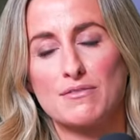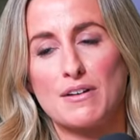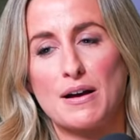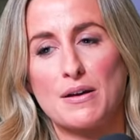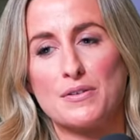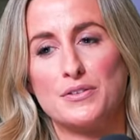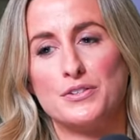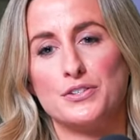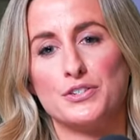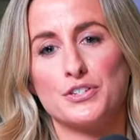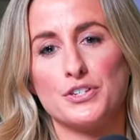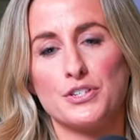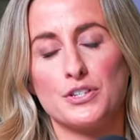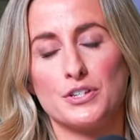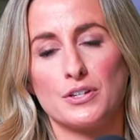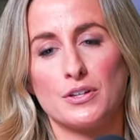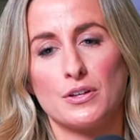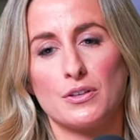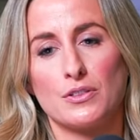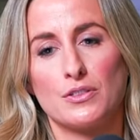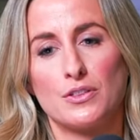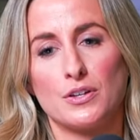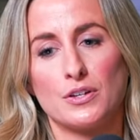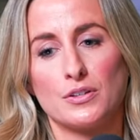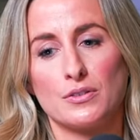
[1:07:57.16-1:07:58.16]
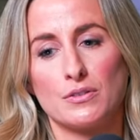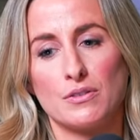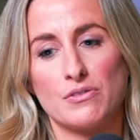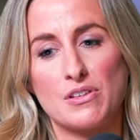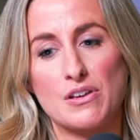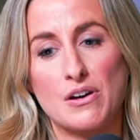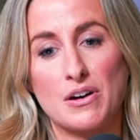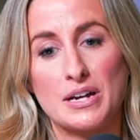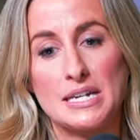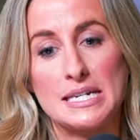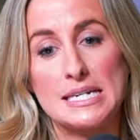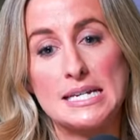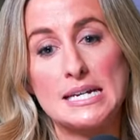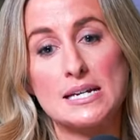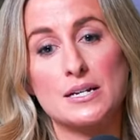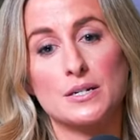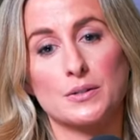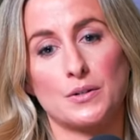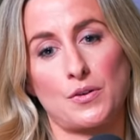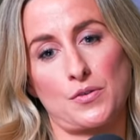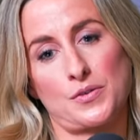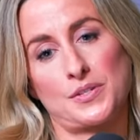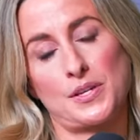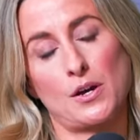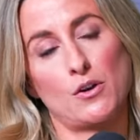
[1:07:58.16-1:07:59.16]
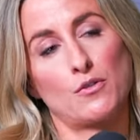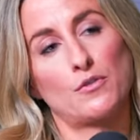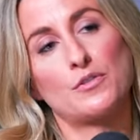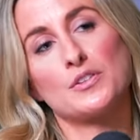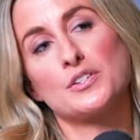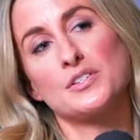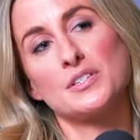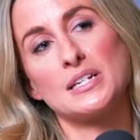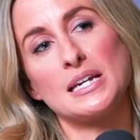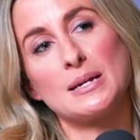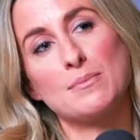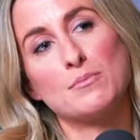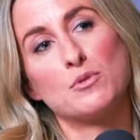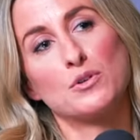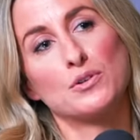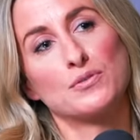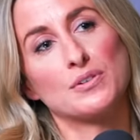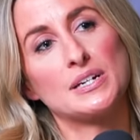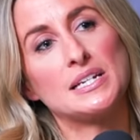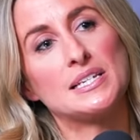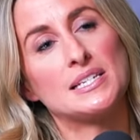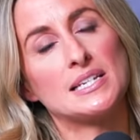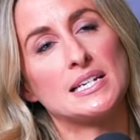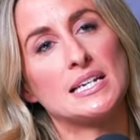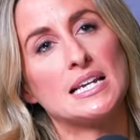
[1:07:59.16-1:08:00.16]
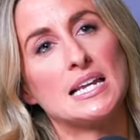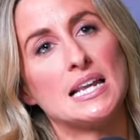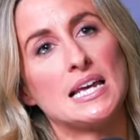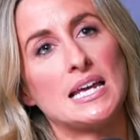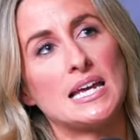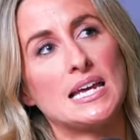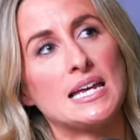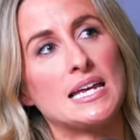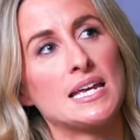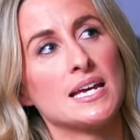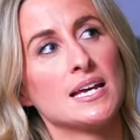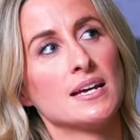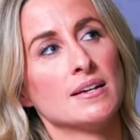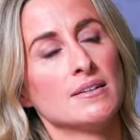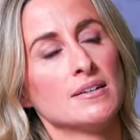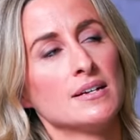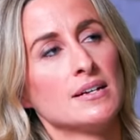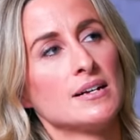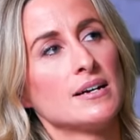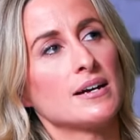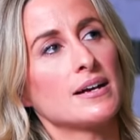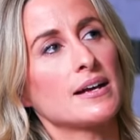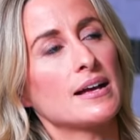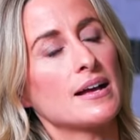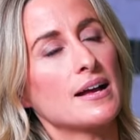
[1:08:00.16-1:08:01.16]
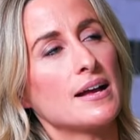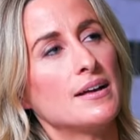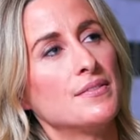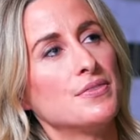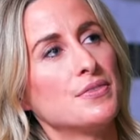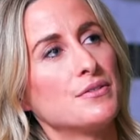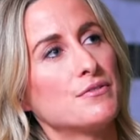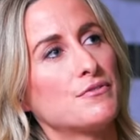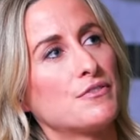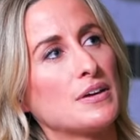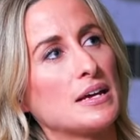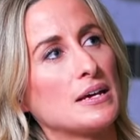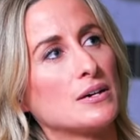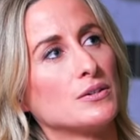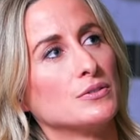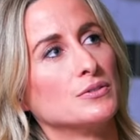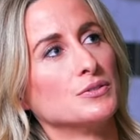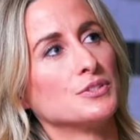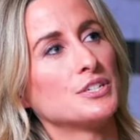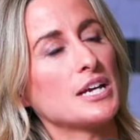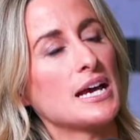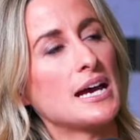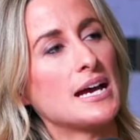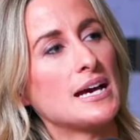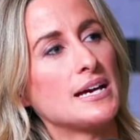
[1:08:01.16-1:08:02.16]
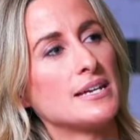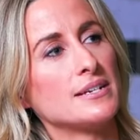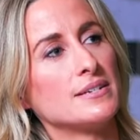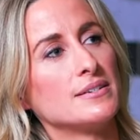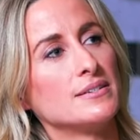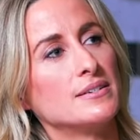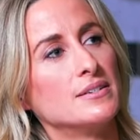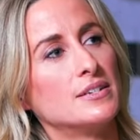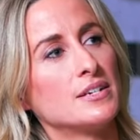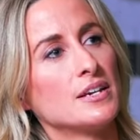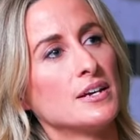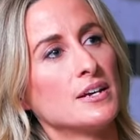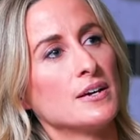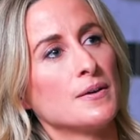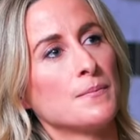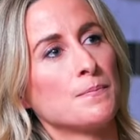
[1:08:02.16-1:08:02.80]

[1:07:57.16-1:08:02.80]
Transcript: around the the, the idea of self esteem more recently, eh, in the field, and